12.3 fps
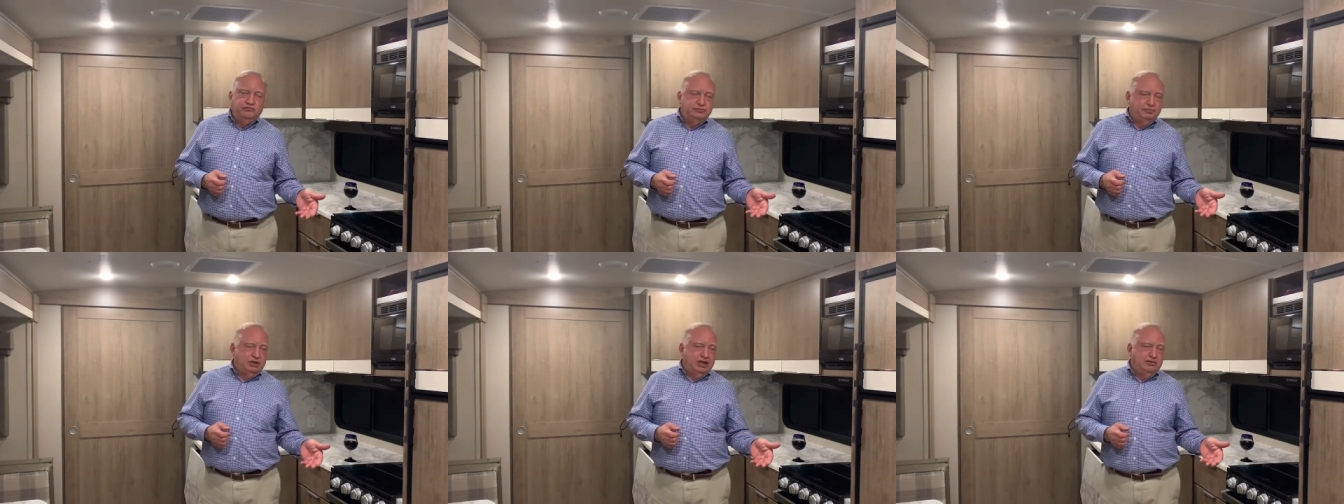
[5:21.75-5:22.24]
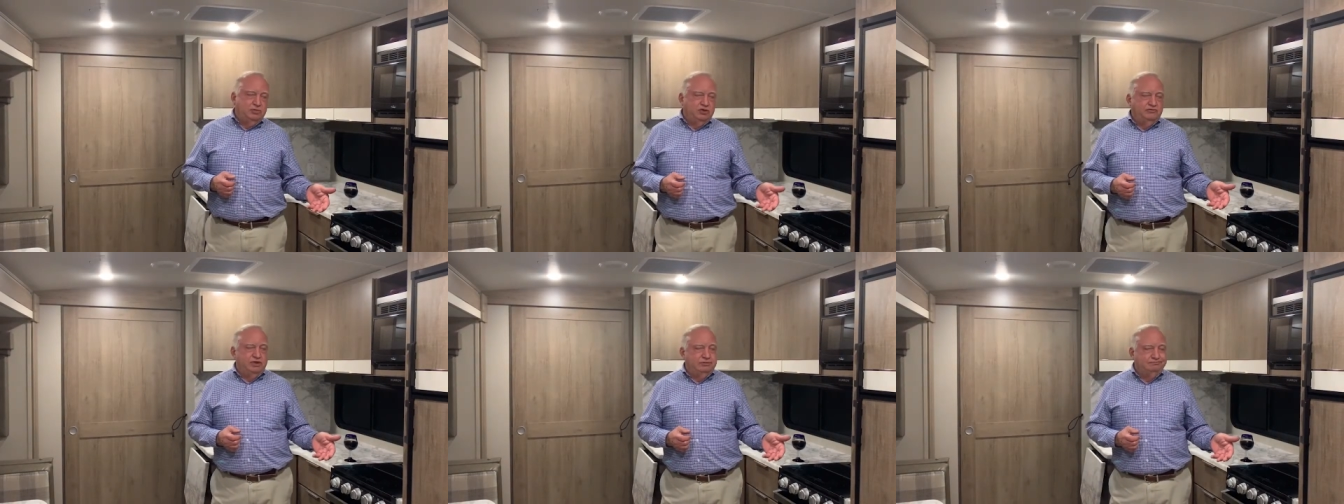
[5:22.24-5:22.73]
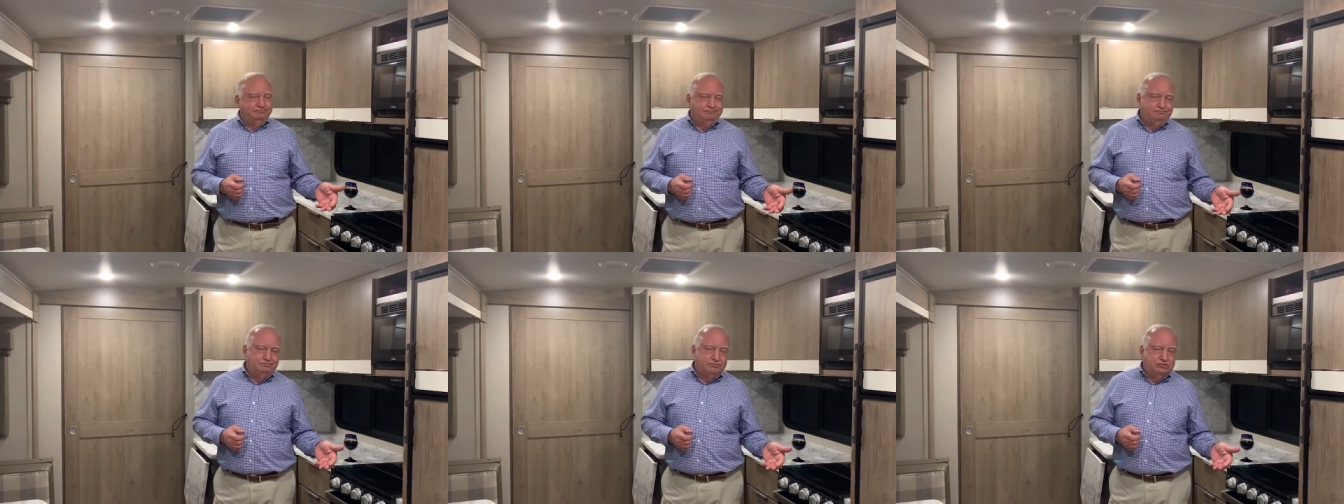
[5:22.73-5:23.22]
begin moving
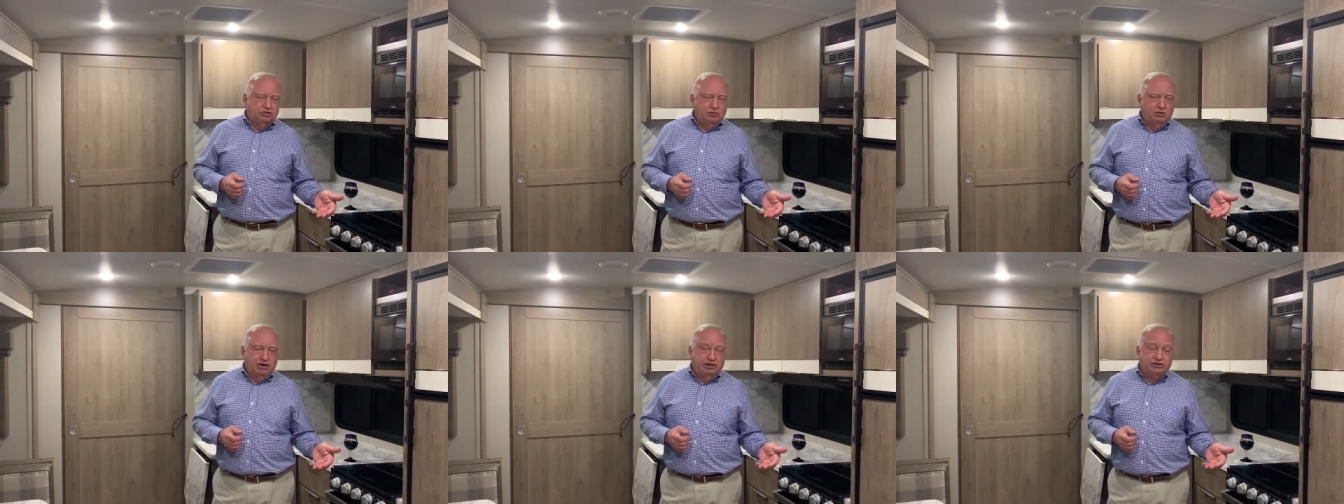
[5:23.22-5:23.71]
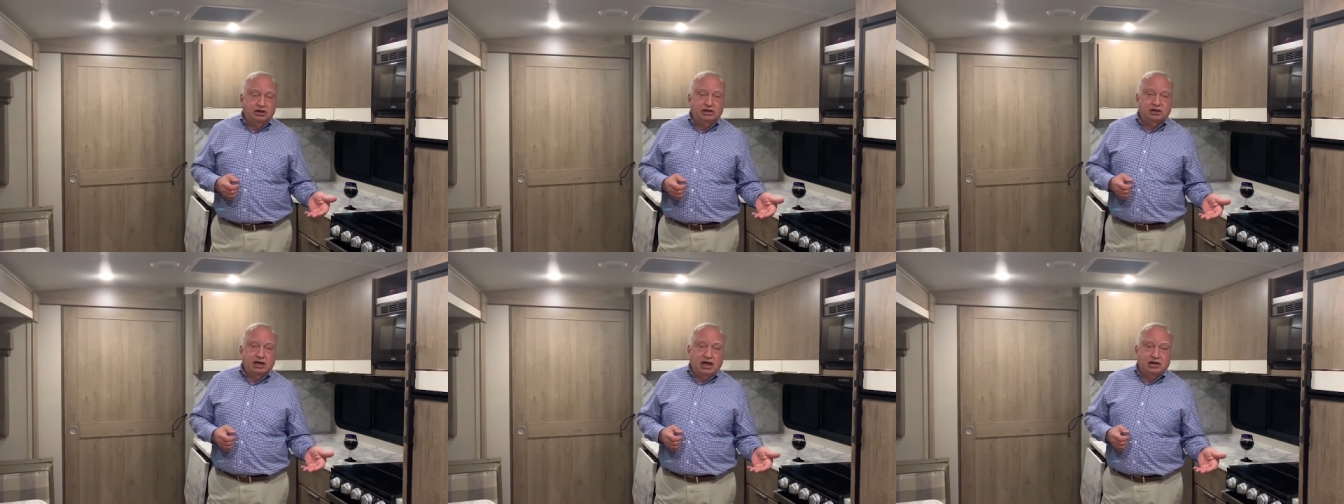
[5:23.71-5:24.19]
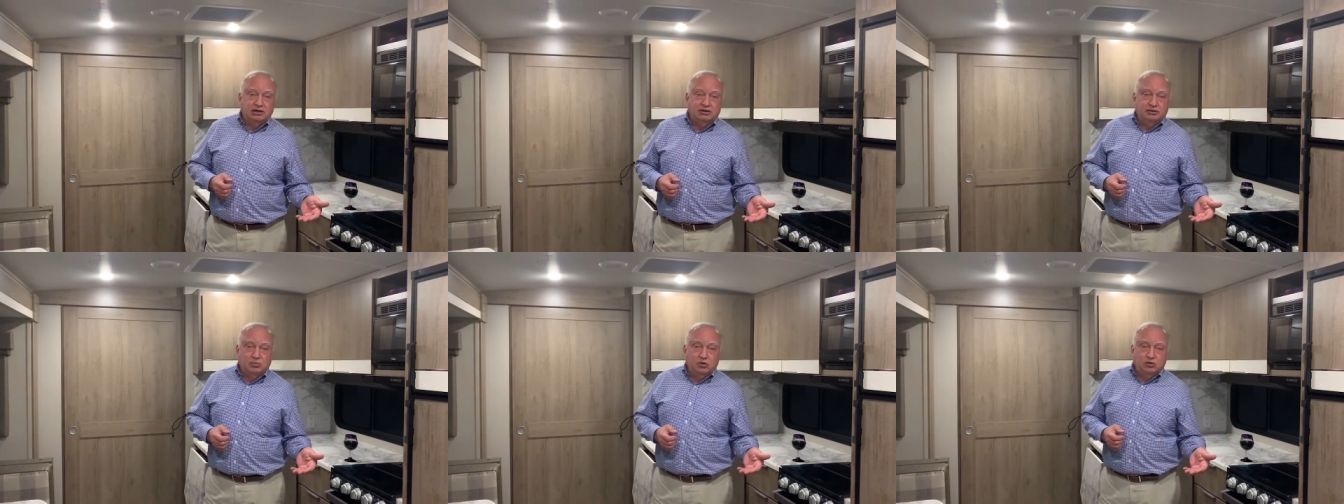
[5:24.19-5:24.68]
somewhere around 10 o'clock in
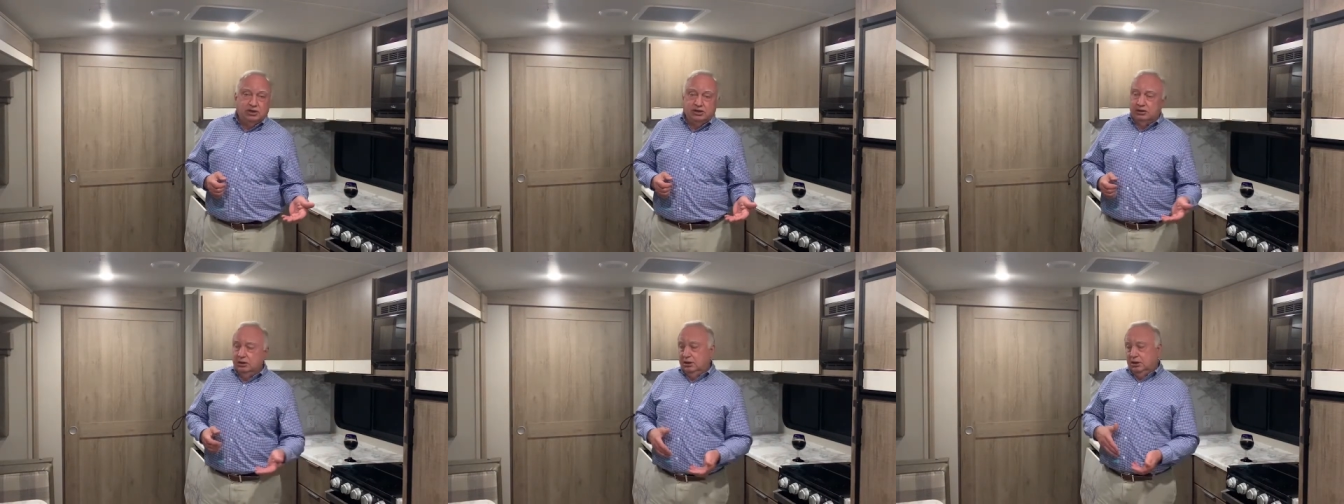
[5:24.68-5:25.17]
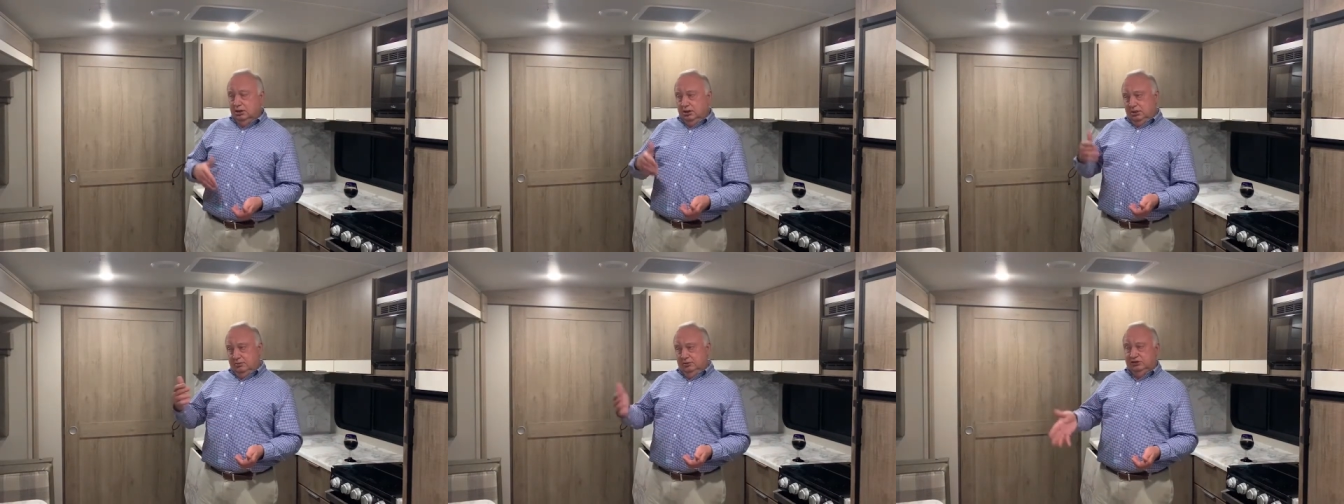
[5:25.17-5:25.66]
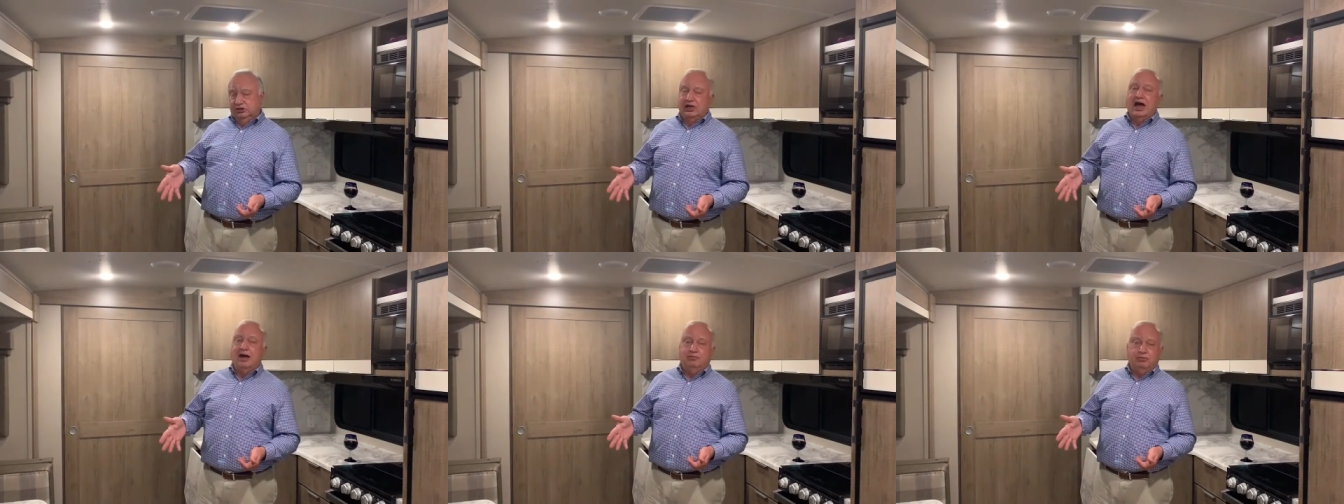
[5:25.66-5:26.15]
the morning,
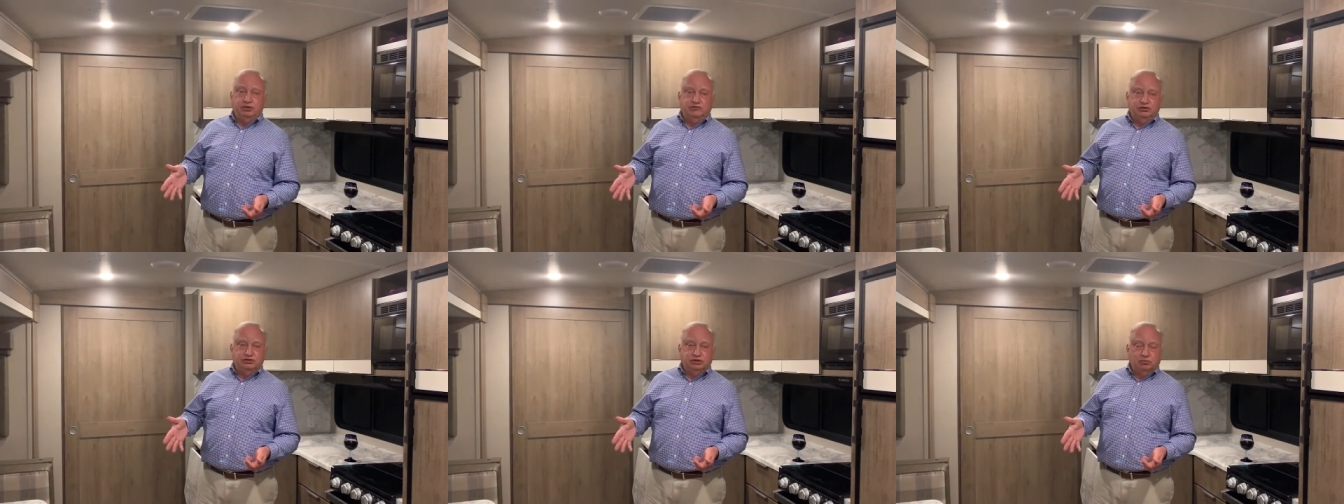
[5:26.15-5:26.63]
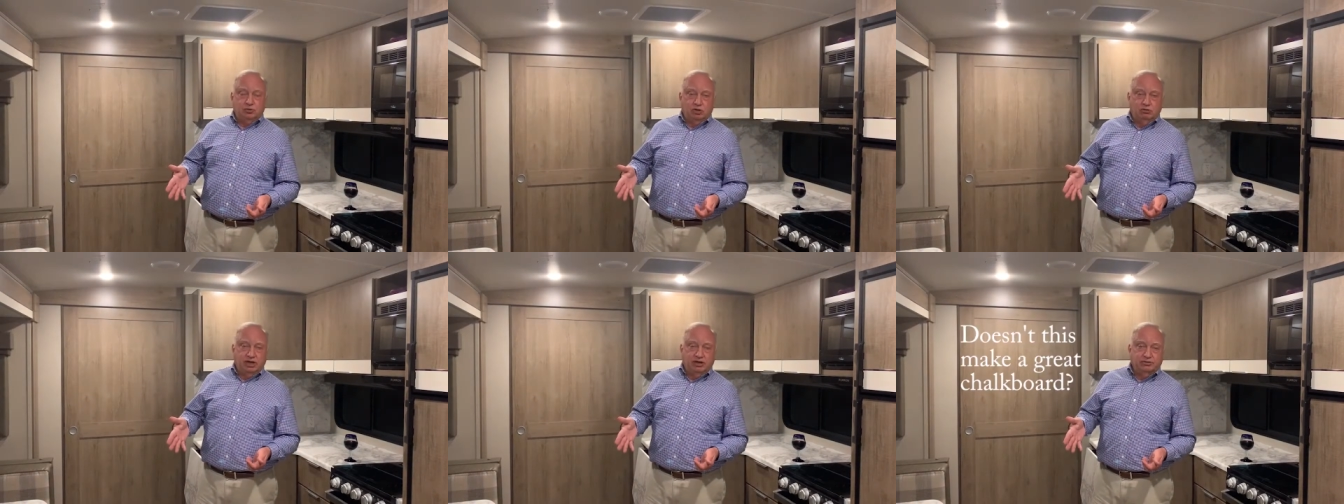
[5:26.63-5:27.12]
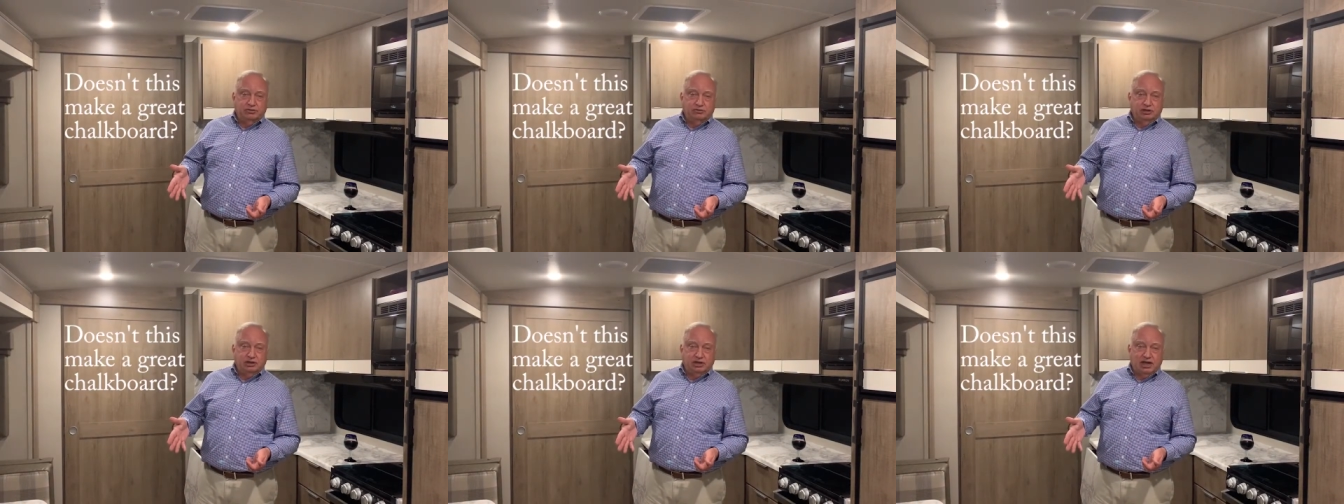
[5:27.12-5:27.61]
stop moving somewhere around
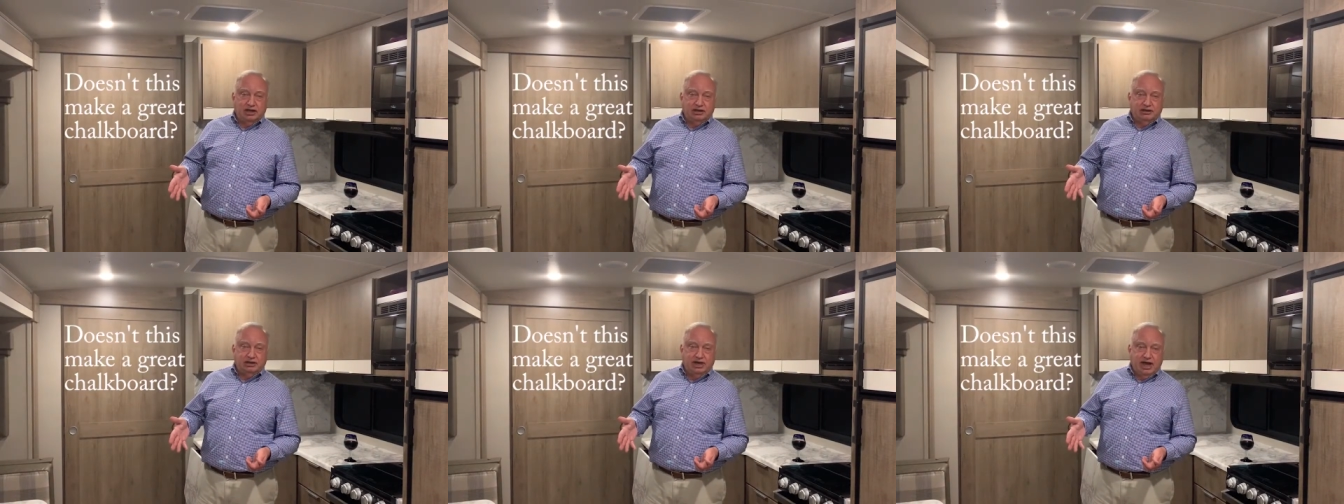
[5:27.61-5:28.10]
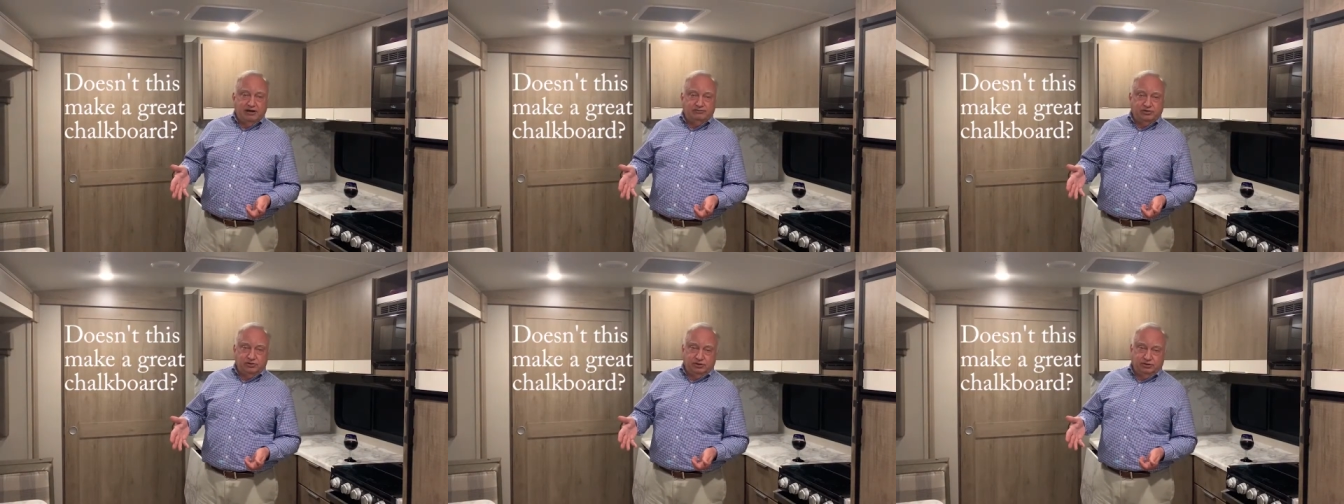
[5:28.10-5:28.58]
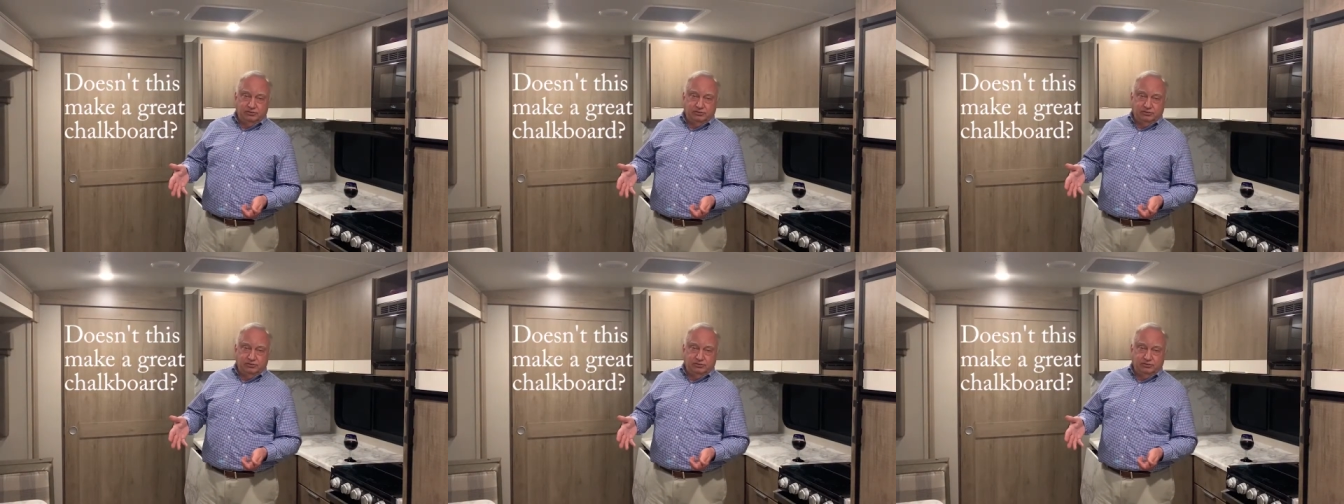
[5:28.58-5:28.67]
3 o'clock in the afternoon.